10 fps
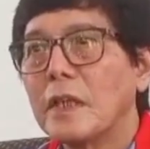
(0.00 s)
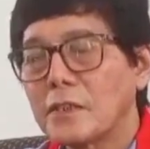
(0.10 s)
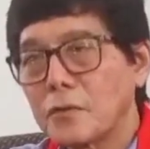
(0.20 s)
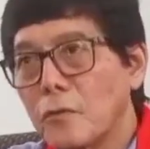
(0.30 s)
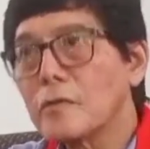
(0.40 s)

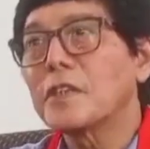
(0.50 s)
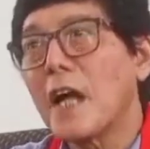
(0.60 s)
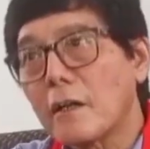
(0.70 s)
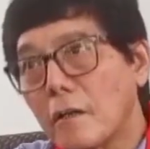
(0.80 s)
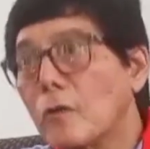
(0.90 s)
The
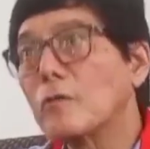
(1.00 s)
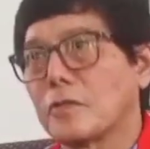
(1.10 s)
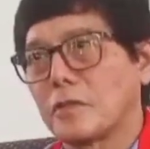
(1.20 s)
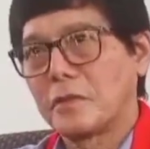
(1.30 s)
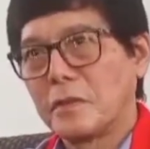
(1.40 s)
schools are
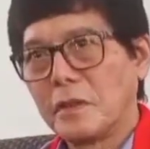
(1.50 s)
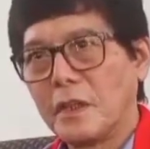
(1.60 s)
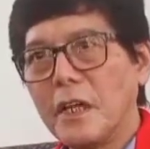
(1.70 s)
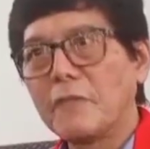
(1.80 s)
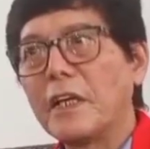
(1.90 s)
closed
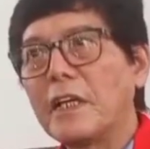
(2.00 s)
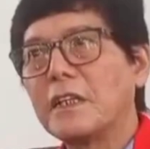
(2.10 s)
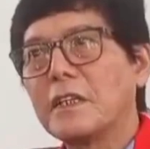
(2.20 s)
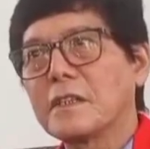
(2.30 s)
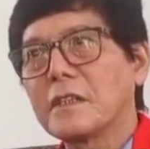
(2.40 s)
in the
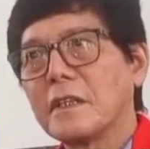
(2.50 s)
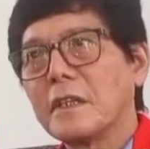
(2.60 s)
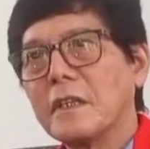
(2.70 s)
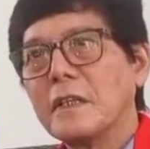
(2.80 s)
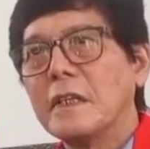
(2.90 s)
villages.
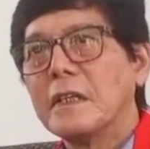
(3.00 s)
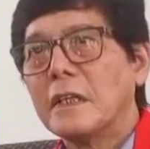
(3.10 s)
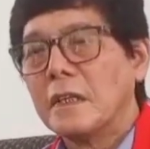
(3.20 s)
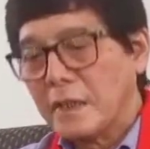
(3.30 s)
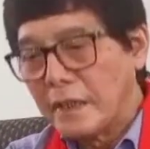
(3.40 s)

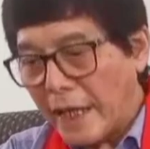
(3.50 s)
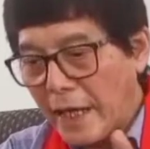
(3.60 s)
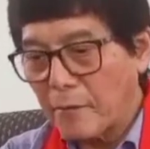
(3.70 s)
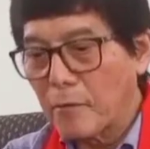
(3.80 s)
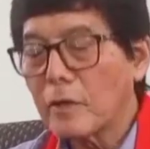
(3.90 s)

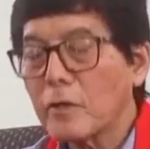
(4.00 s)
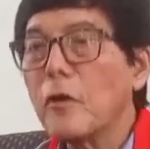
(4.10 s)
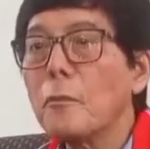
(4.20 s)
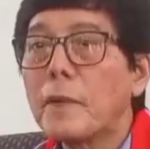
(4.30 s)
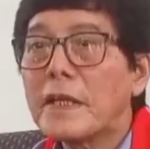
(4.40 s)
They have got
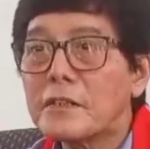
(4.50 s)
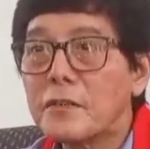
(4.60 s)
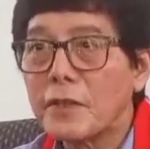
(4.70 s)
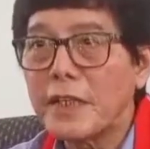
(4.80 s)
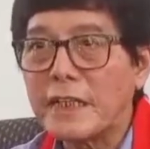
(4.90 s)
no
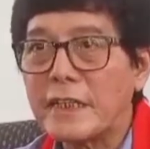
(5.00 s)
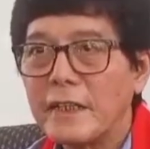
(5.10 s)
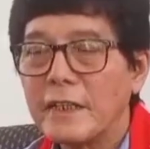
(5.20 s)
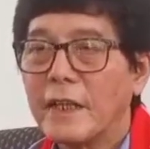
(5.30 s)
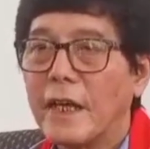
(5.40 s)
place to
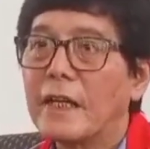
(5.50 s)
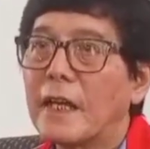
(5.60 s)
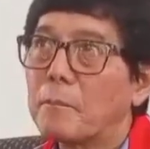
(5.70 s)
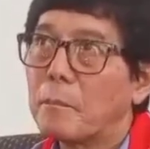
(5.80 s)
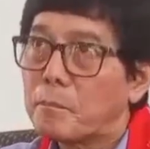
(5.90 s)
read.
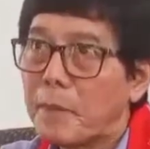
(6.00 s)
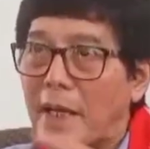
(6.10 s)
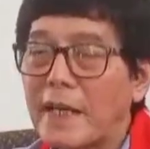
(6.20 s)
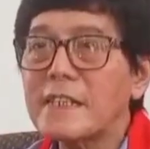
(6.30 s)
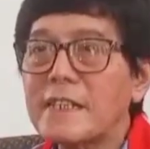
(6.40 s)
And the
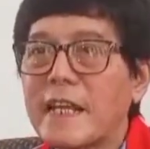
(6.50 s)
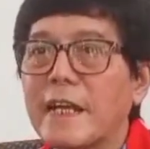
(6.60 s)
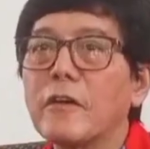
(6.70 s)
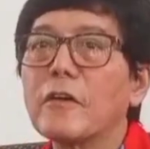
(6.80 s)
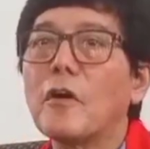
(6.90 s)
parents
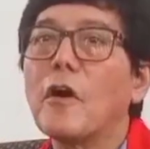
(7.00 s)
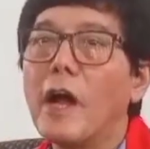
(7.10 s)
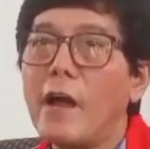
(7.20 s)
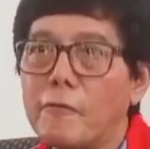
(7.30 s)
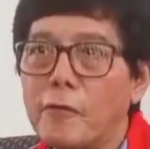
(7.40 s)

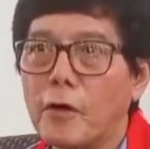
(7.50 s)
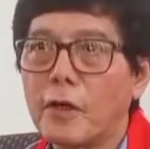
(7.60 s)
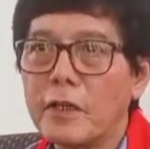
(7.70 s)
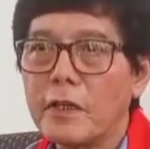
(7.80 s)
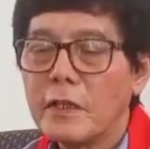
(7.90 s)
cannot
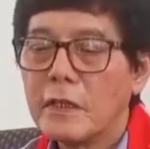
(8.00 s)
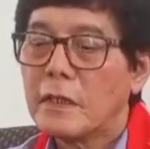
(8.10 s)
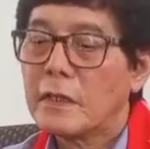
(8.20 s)
afford